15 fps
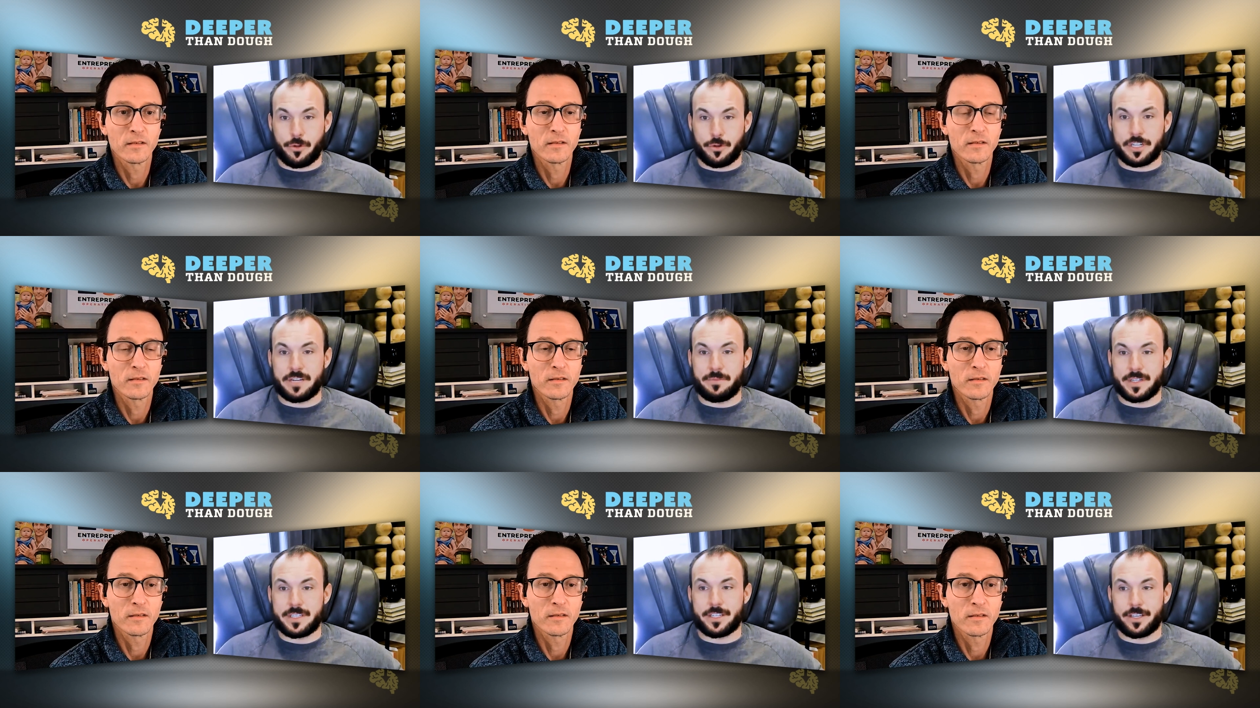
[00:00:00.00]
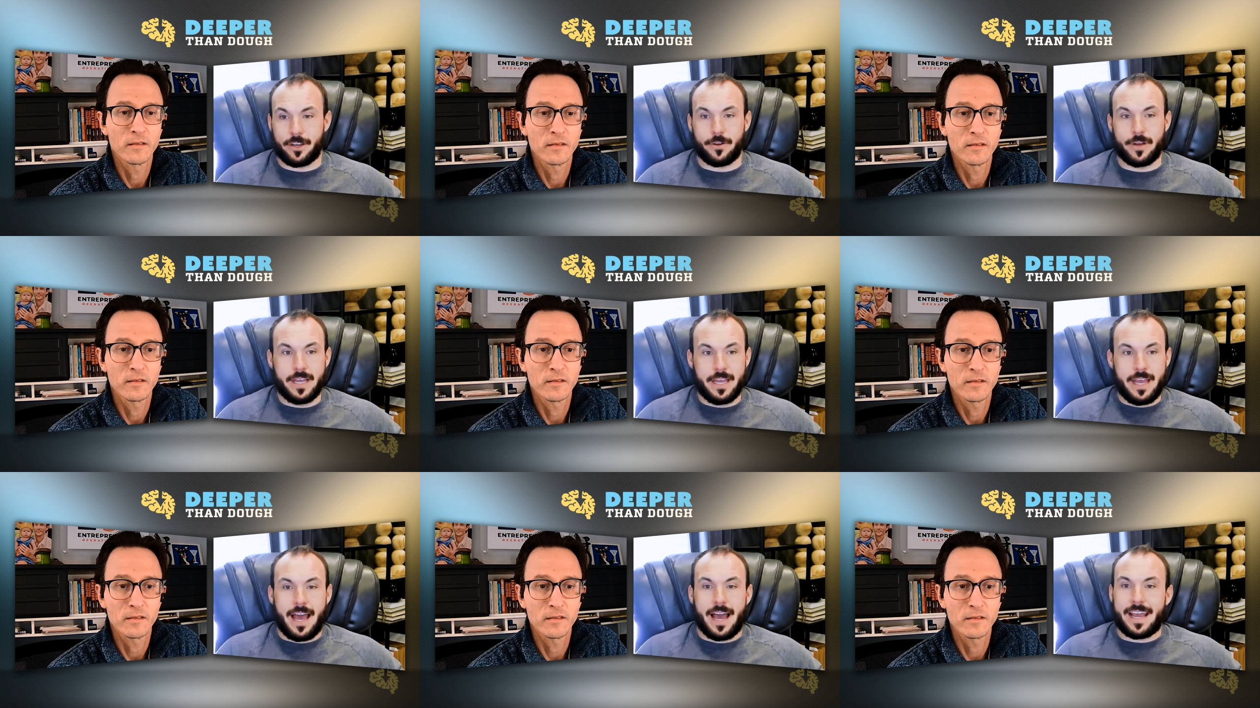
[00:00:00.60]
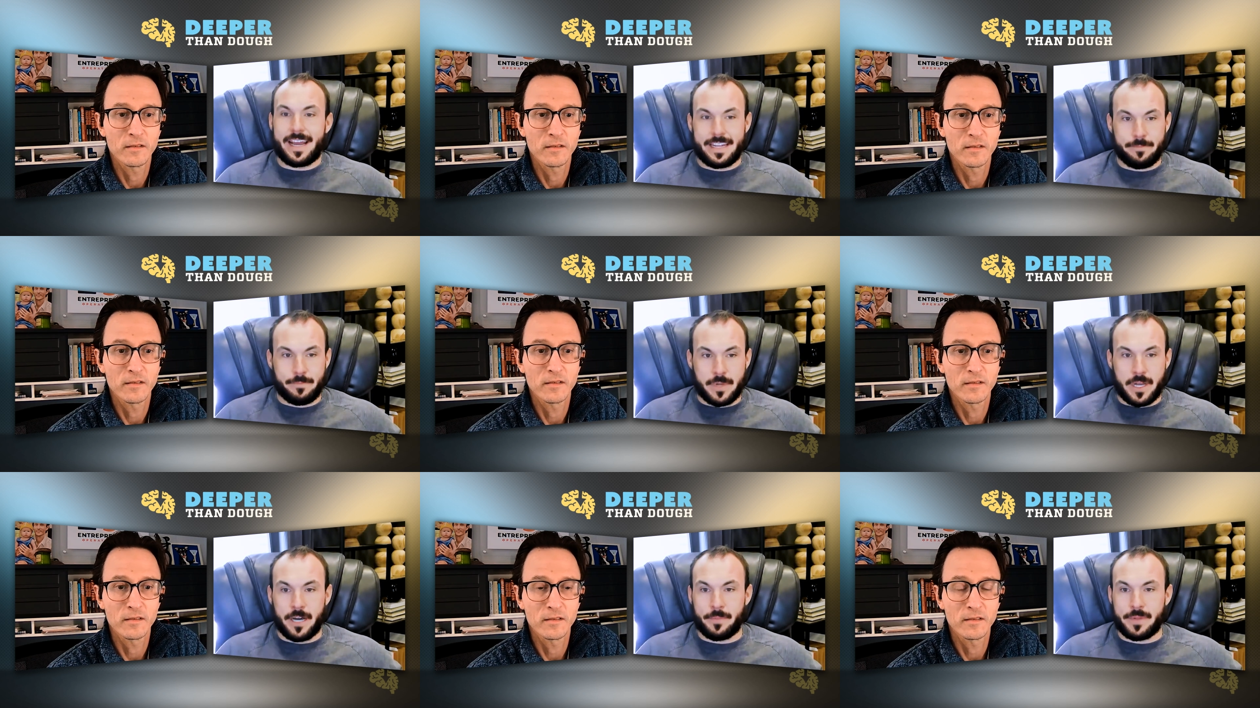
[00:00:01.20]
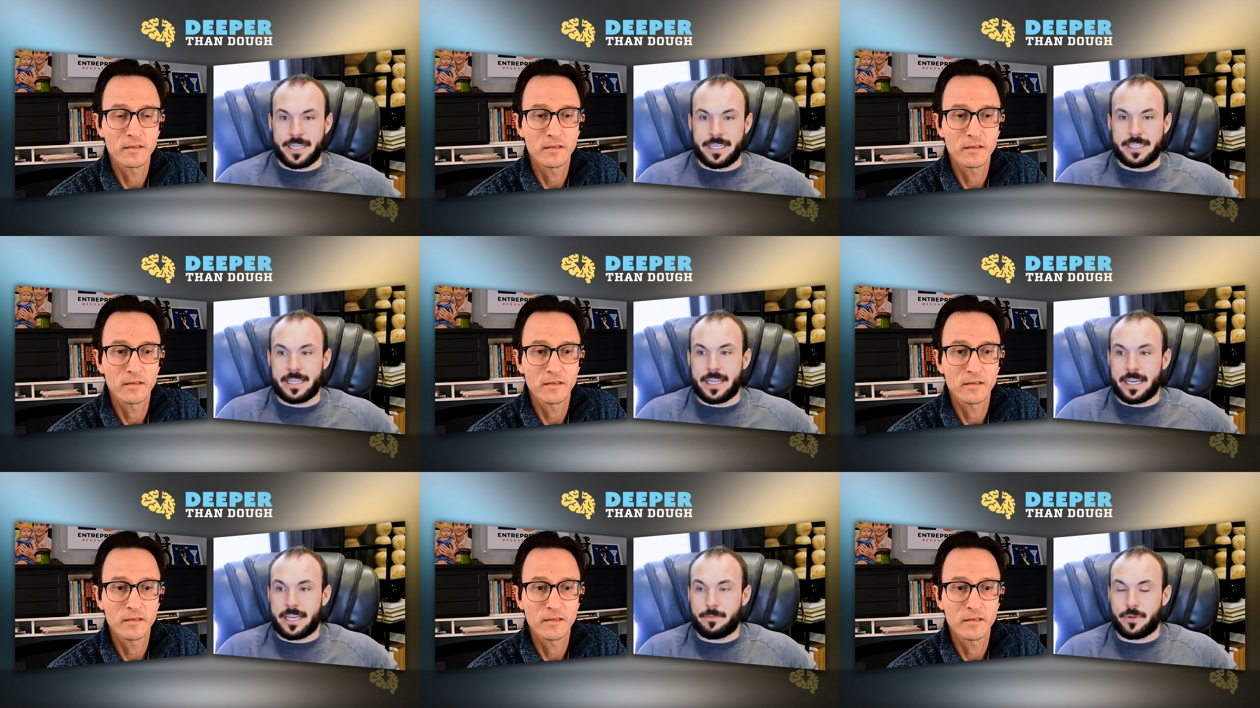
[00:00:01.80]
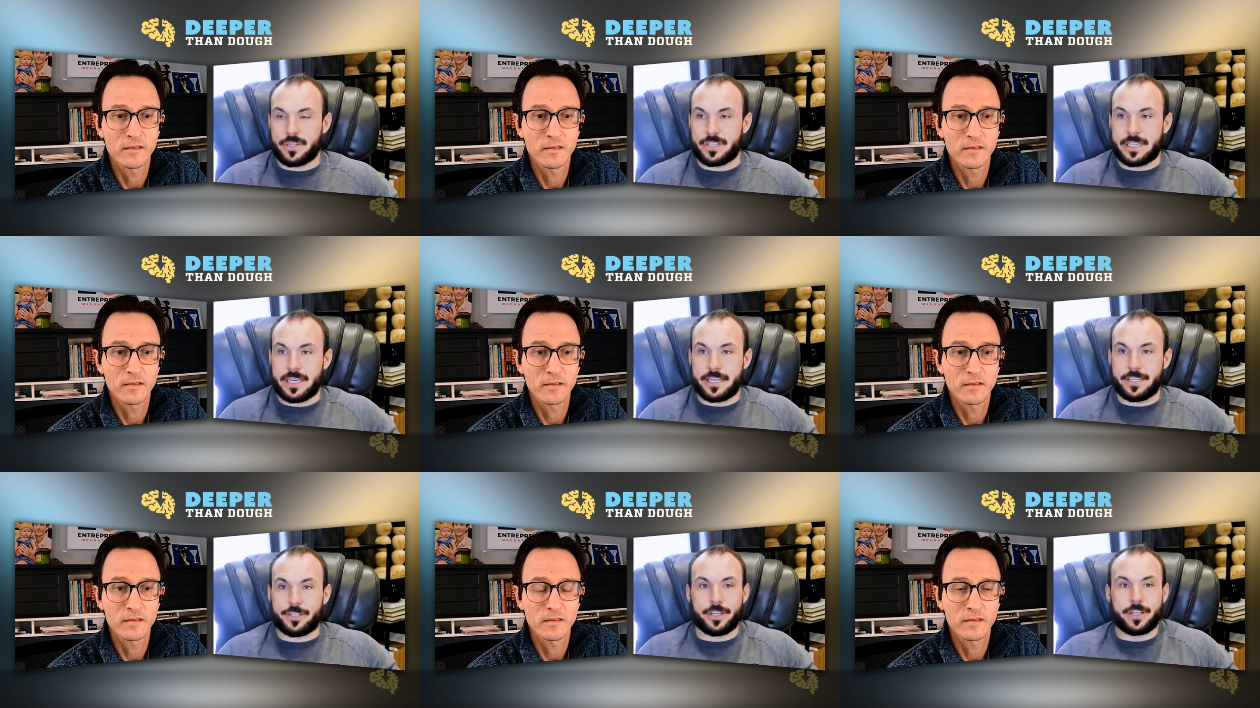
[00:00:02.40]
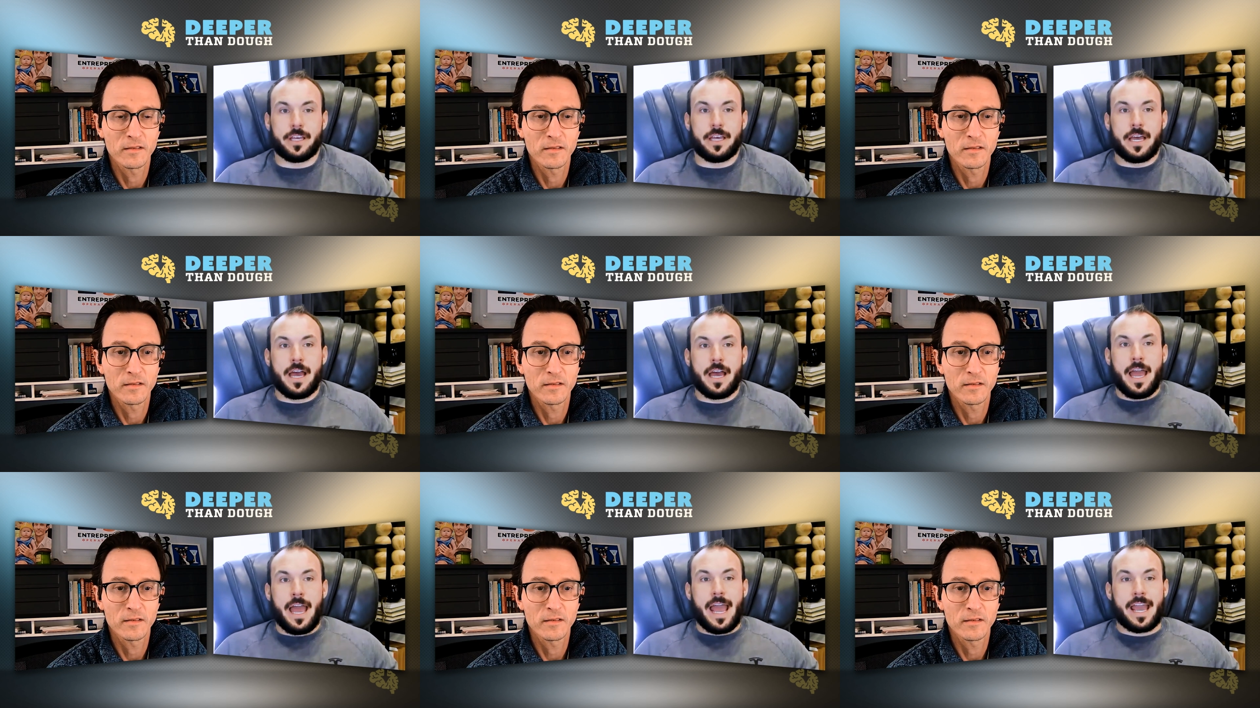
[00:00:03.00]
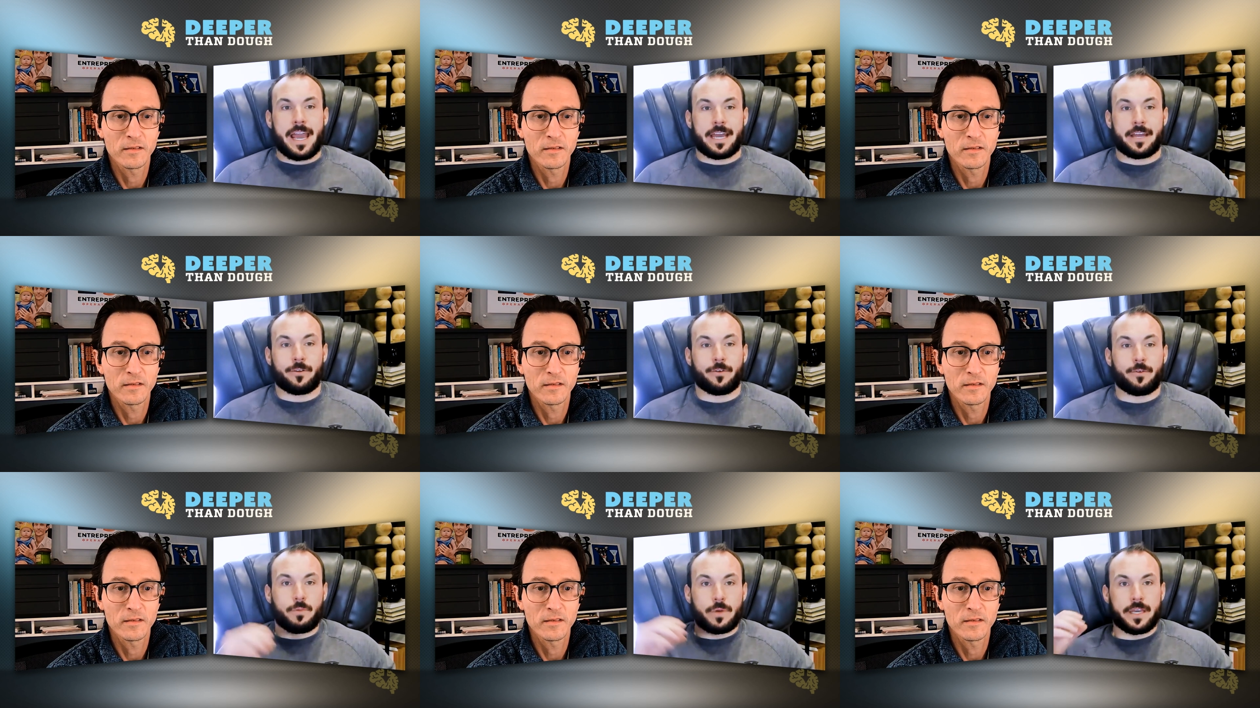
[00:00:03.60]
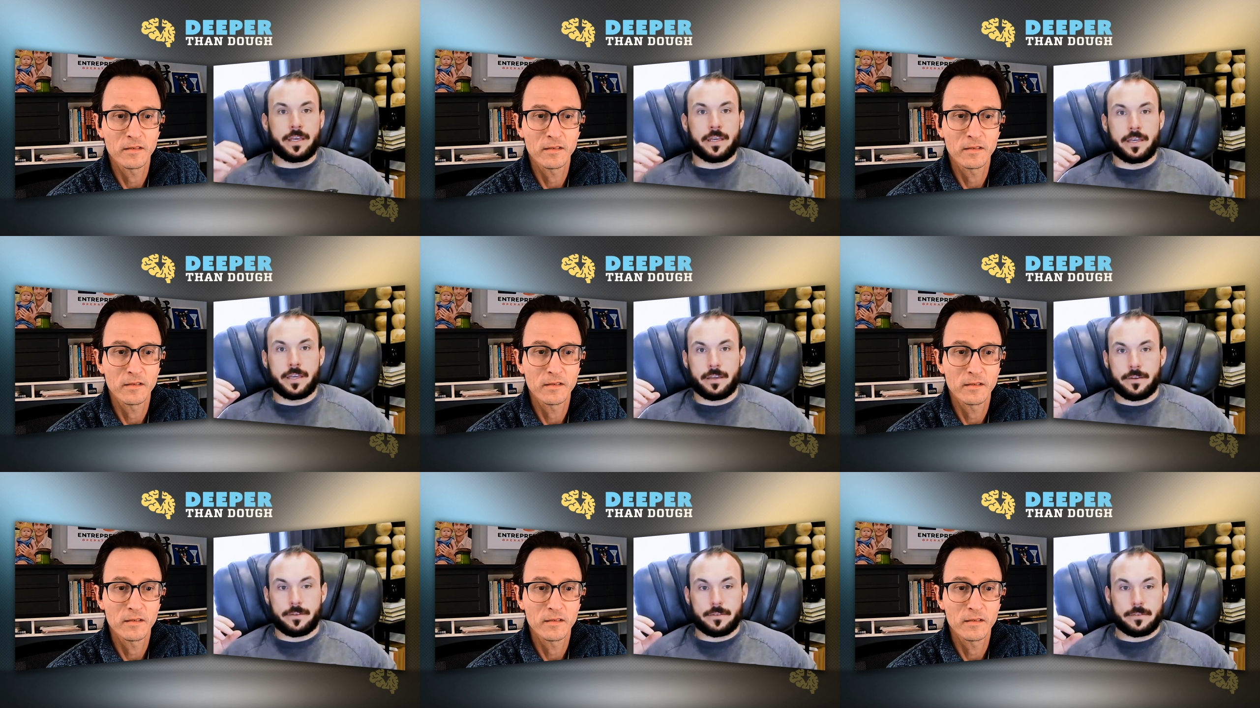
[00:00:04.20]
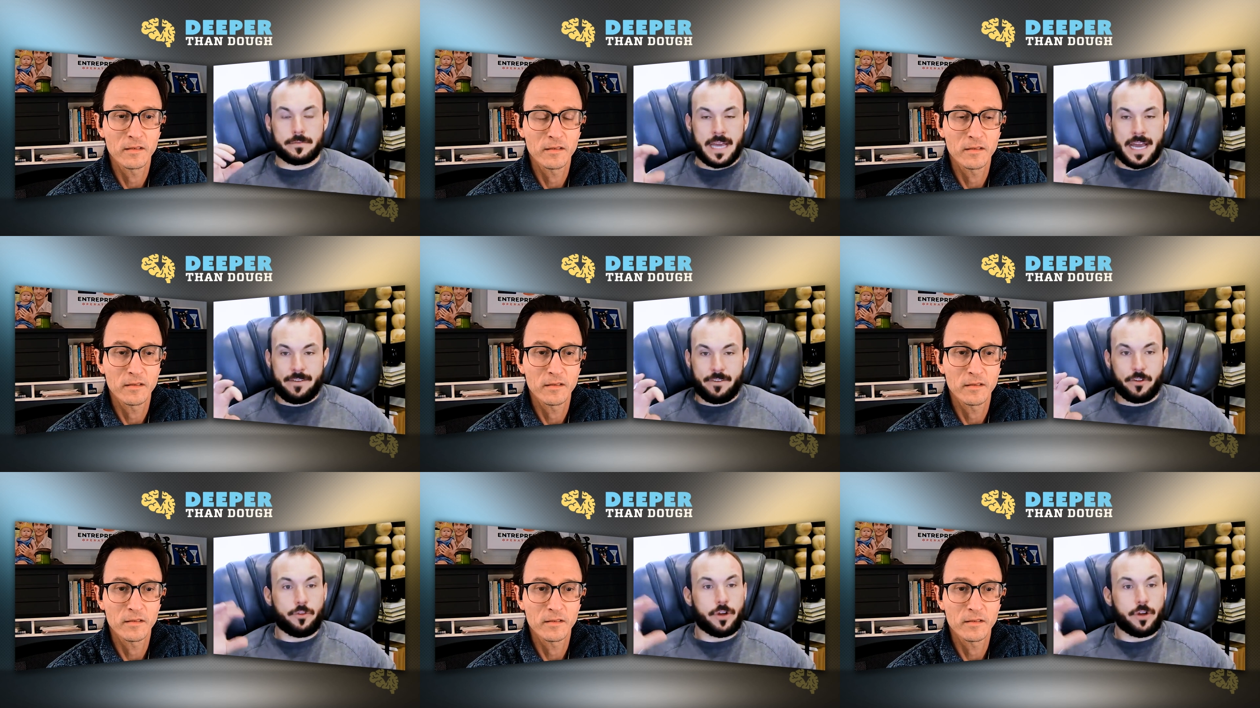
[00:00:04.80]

Speaker 1: 13 months ago. I had him come and he did like a presentation. And we have our